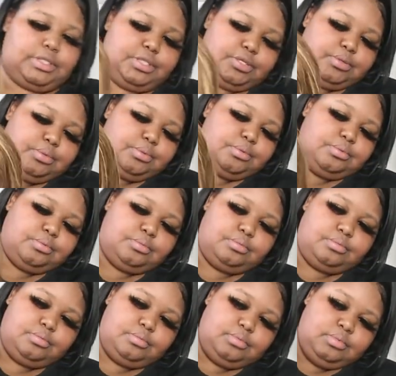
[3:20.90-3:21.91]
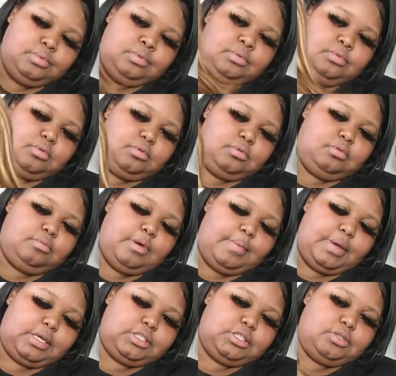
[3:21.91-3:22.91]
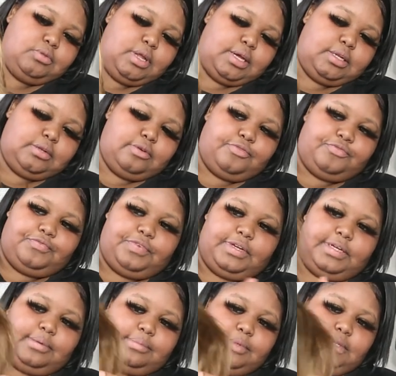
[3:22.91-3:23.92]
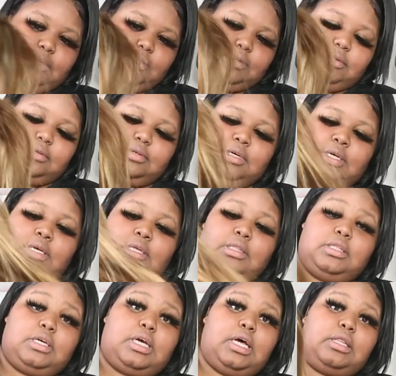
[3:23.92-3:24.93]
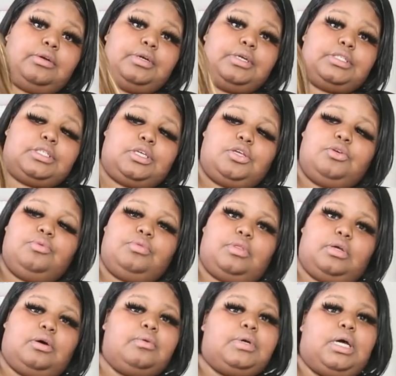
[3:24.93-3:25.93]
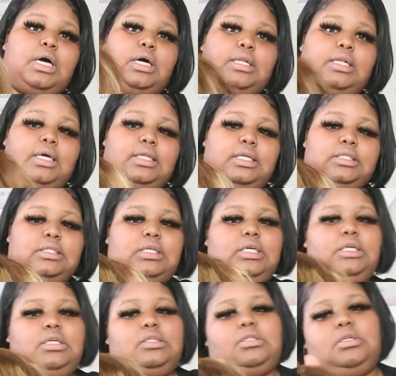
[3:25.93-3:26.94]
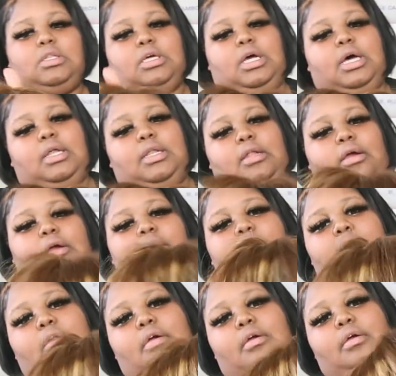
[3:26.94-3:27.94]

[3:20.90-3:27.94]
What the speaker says: cute. Ooh, maybe I should do like a little flip look. The color is cute though, y'all. Like, let's get into the color.